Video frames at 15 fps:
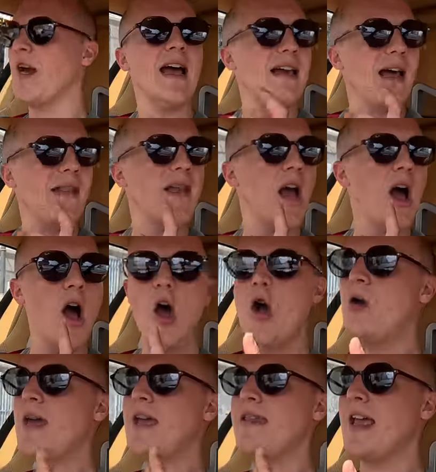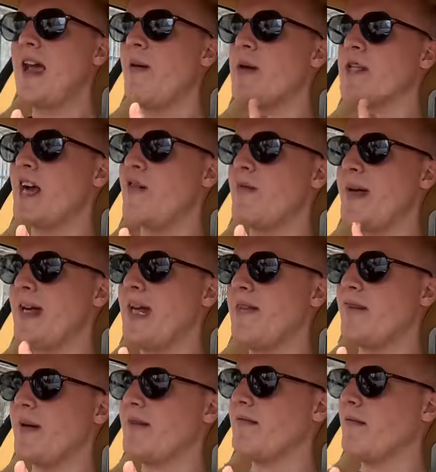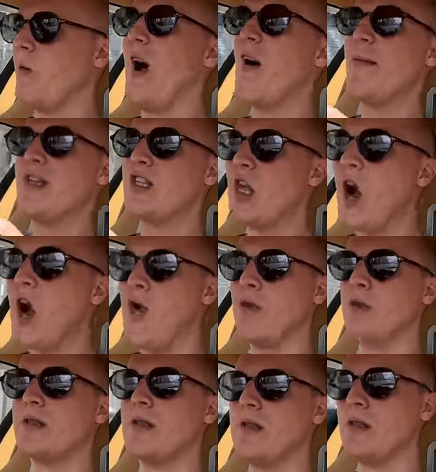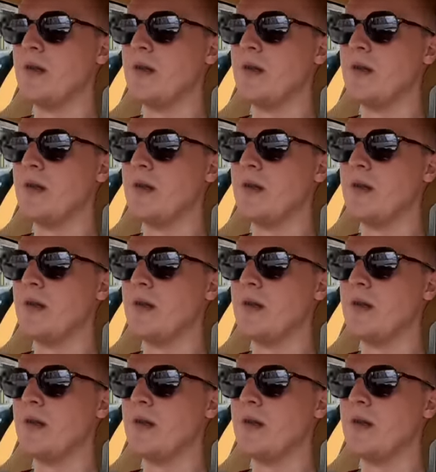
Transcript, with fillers: Now, the only thing which I've been given or I've been told,